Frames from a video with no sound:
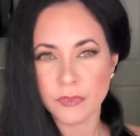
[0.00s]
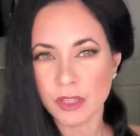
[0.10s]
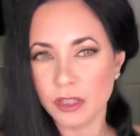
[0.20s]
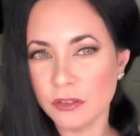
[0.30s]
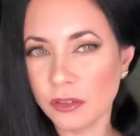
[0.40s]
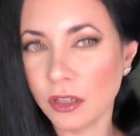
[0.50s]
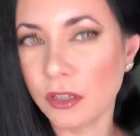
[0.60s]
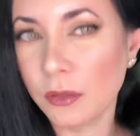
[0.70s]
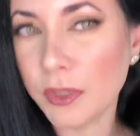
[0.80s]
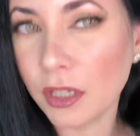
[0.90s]
And
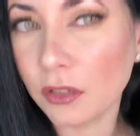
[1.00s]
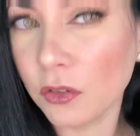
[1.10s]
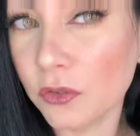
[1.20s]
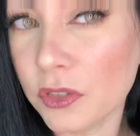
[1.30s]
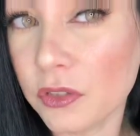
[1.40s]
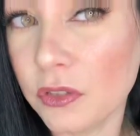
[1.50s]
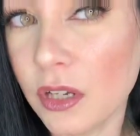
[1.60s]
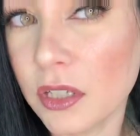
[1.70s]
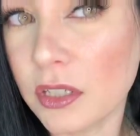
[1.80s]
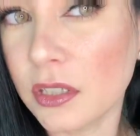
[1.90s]
let me get closer so you
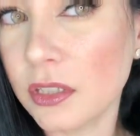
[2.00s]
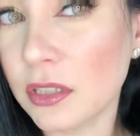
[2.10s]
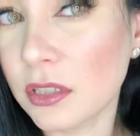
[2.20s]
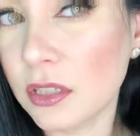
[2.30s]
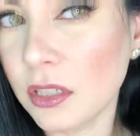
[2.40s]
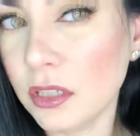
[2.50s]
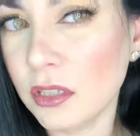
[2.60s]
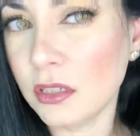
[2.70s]
guys can see.